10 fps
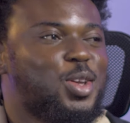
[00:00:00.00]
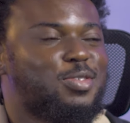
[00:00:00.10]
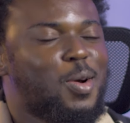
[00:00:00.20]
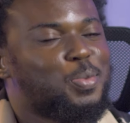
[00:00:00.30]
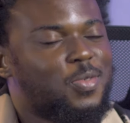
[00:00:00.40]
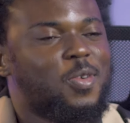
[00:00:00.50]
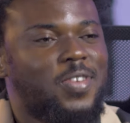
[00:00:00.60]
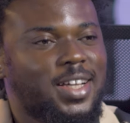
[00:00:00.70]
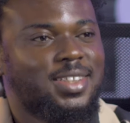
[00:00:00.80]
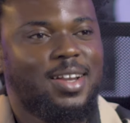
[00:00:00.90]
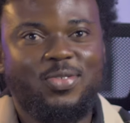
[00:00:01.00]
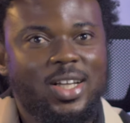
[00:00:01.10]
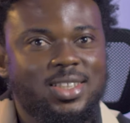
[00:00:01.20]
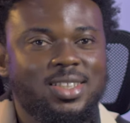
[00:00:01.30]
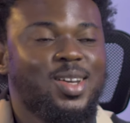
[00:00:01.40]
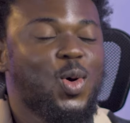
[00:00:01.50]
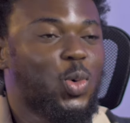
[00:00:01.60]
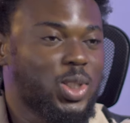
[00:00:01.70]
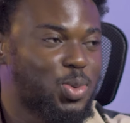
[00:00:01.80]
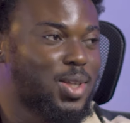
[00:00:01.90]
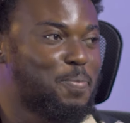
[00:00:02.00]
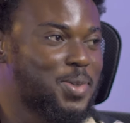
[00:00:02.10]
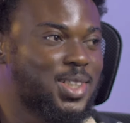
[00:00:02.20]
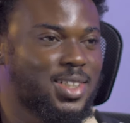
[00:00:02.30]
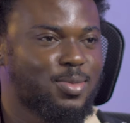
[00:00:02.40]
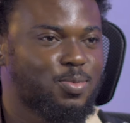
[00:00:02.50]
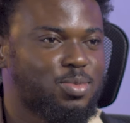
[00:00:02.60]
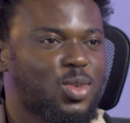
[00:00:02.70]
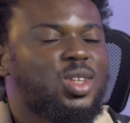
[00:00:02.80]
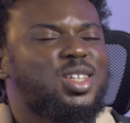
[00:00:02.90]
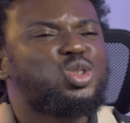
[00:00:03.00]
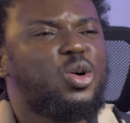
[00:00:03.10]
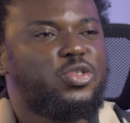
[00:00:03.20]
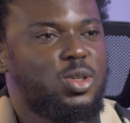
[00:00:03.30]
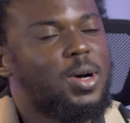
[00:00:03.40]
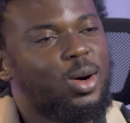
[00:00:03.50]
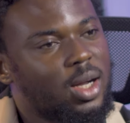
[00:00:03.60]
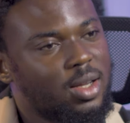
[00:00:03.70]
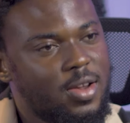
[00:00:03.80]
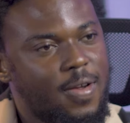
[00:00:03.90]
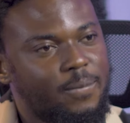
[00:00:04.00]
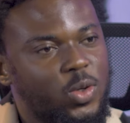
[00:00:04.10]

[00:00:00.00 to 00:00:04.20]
You rubbed up on Vandi, and Vandi was speaking pidgin. It's soft power.